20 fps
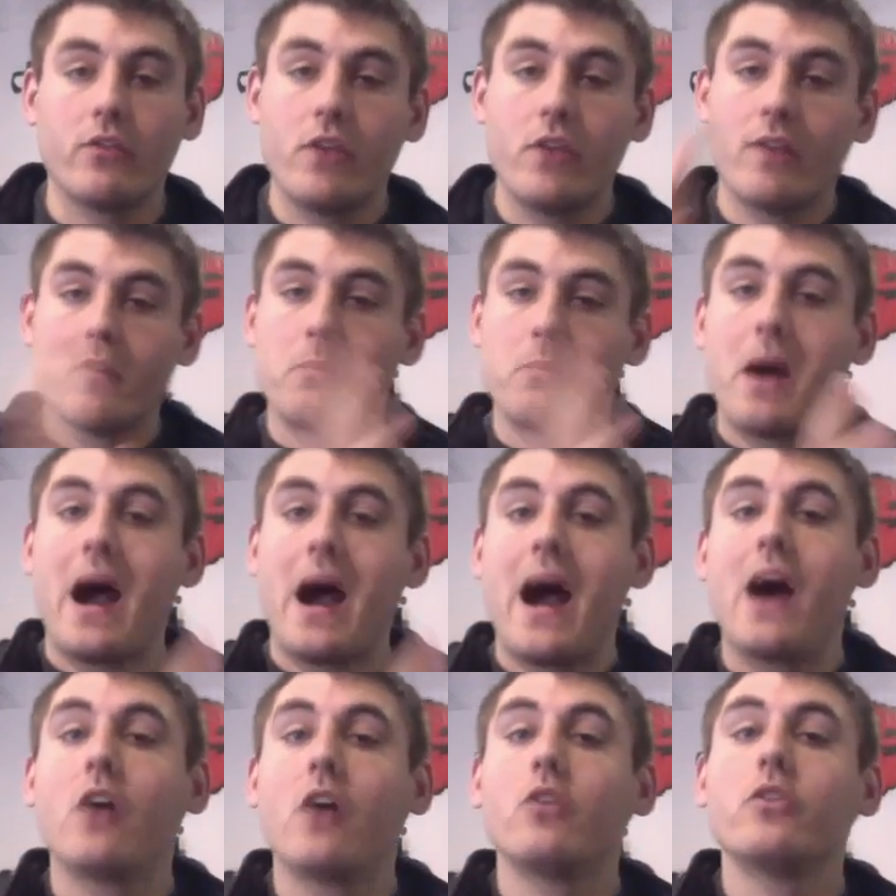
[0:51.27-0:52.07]
If you have a
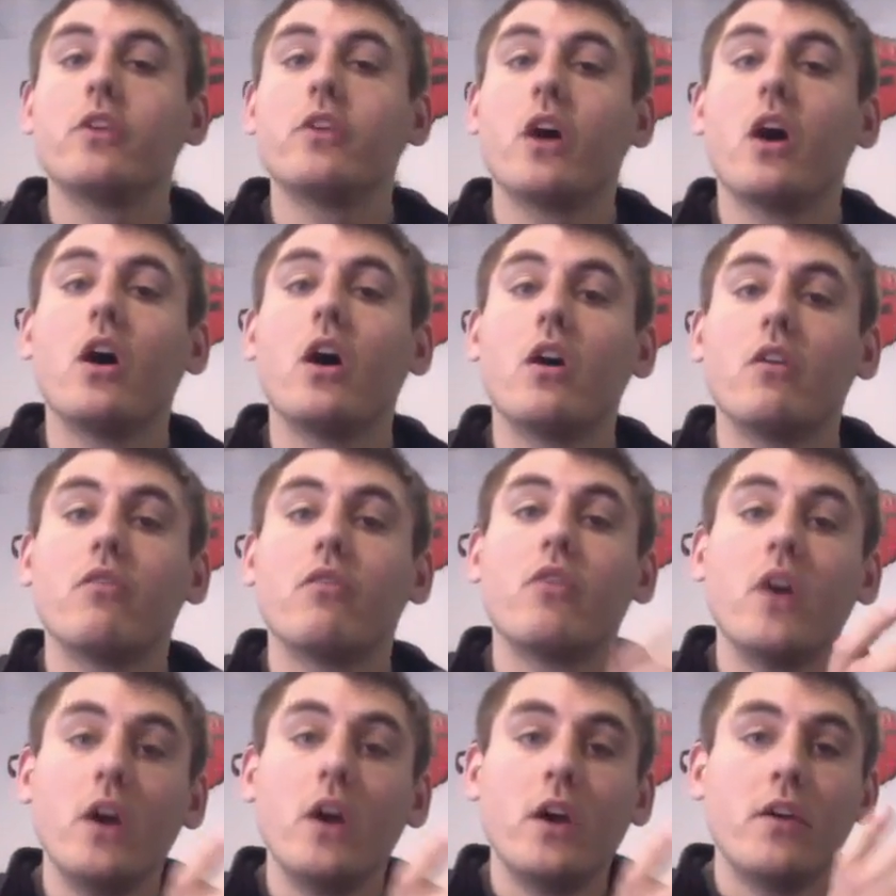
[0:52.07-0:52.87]
pound
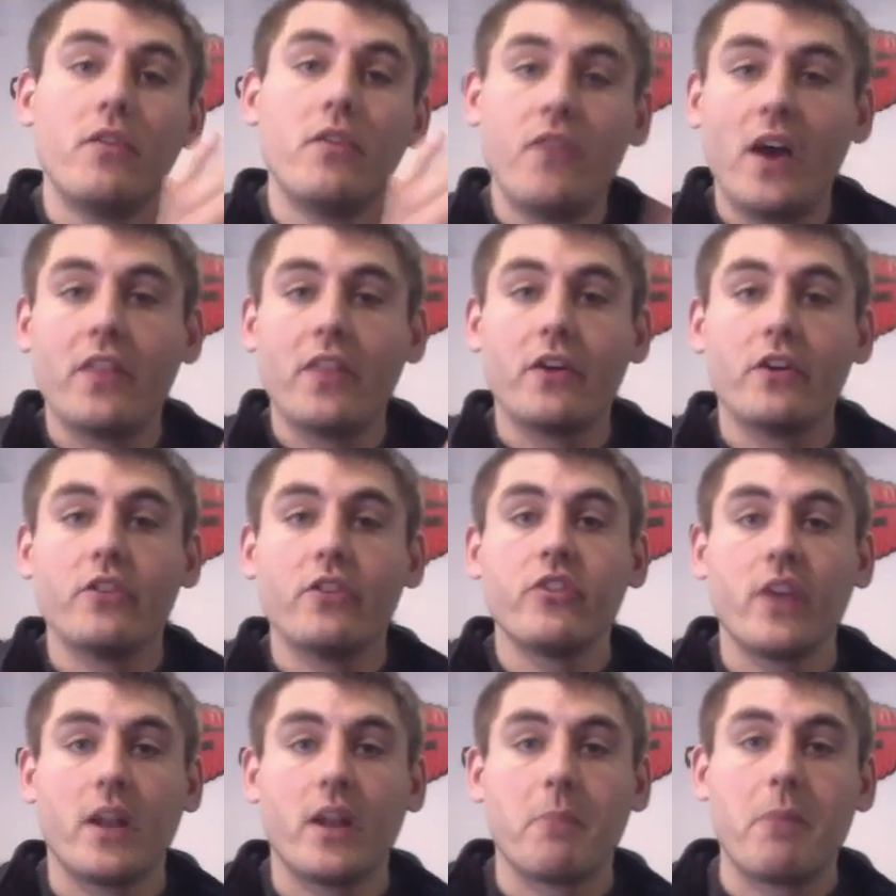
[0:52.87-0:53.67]
of
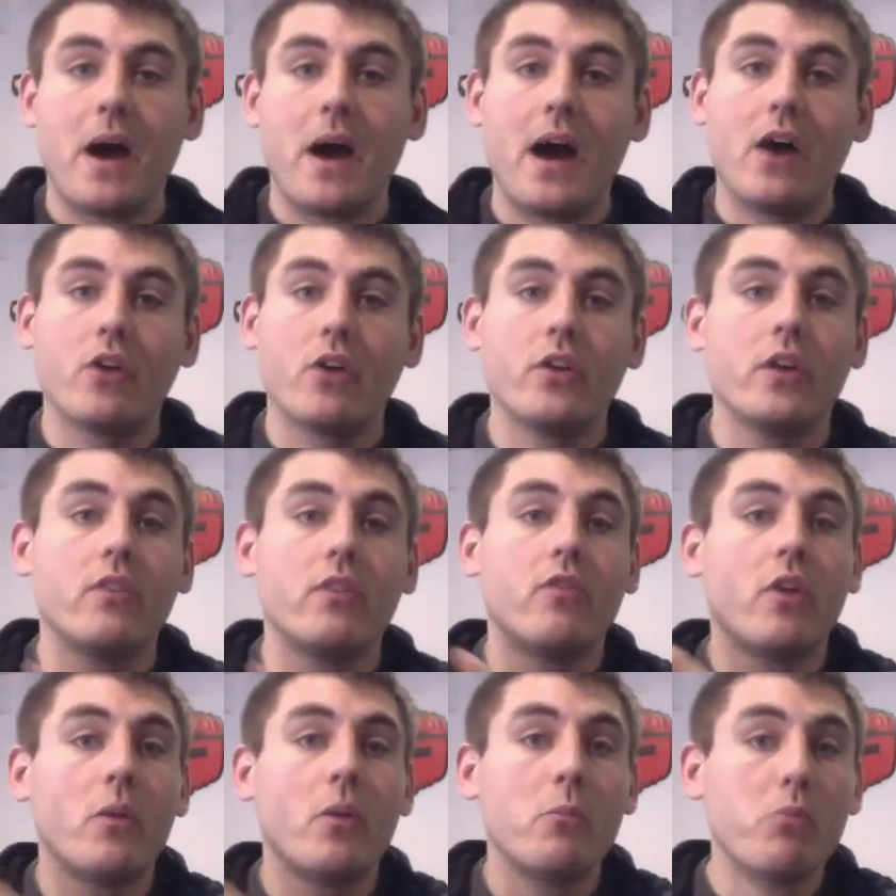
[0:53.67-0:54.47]
feathers and a pound
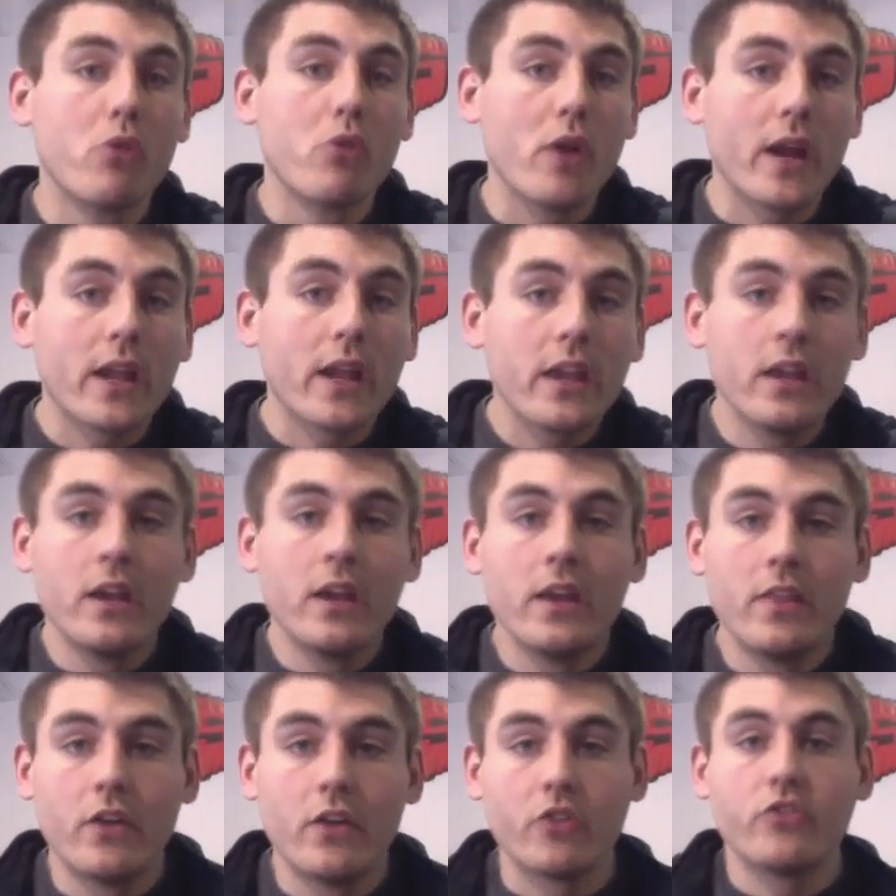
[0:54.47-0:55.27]
of brick,
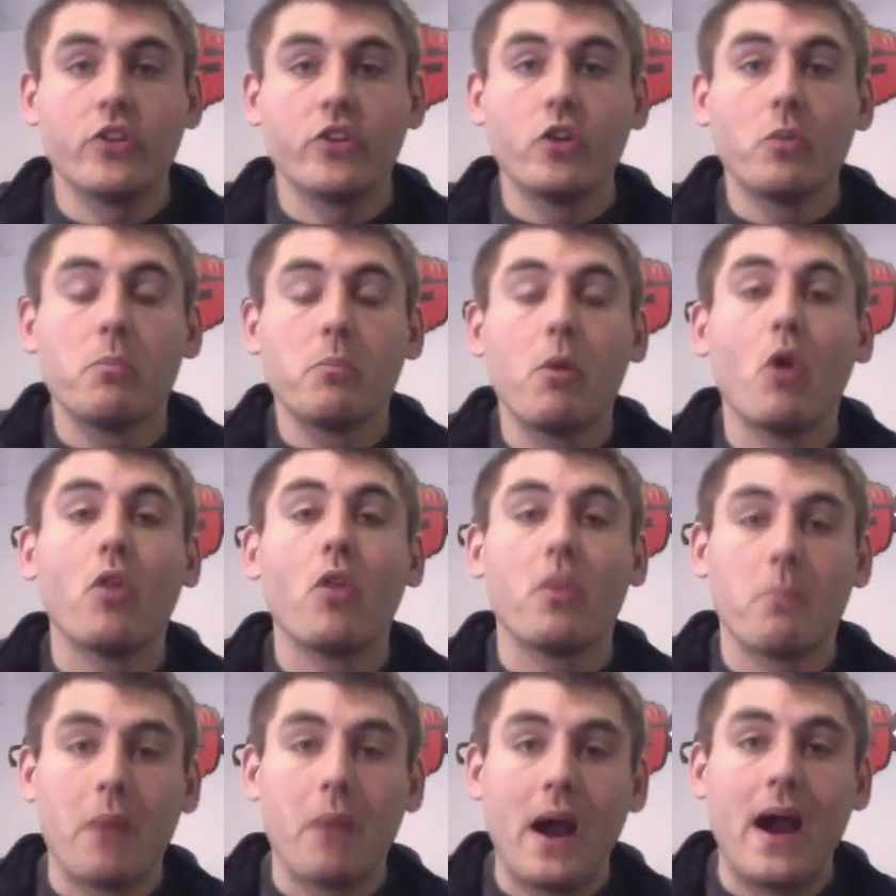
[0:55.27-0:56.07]
they're still
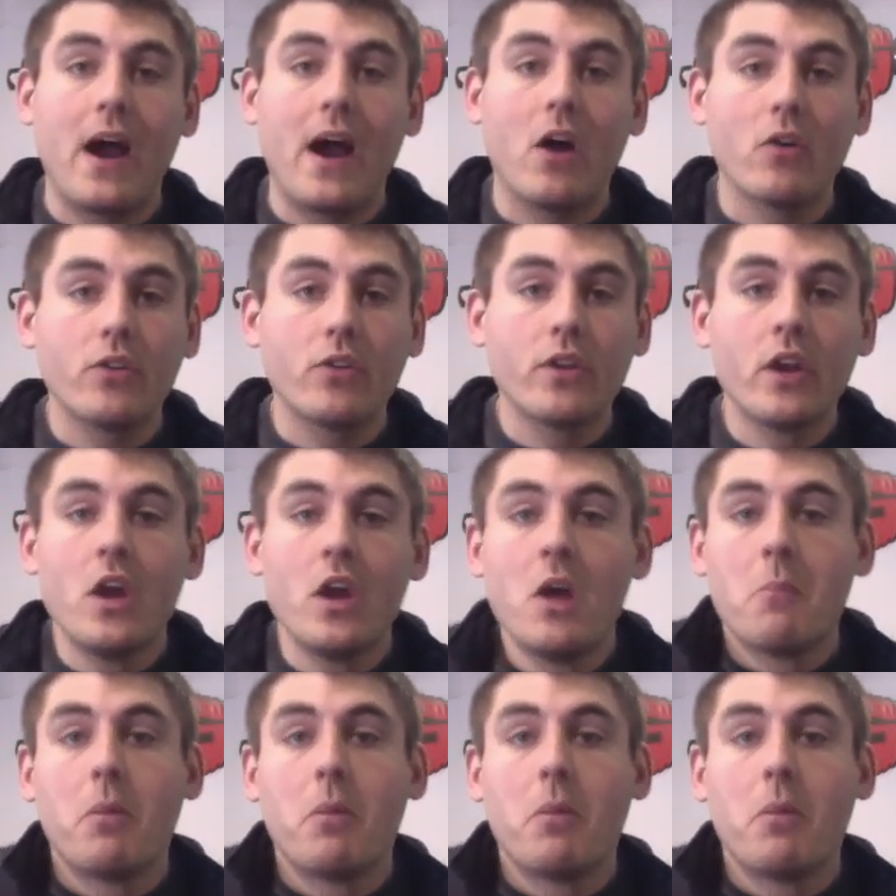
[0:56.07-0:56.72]
both a pound,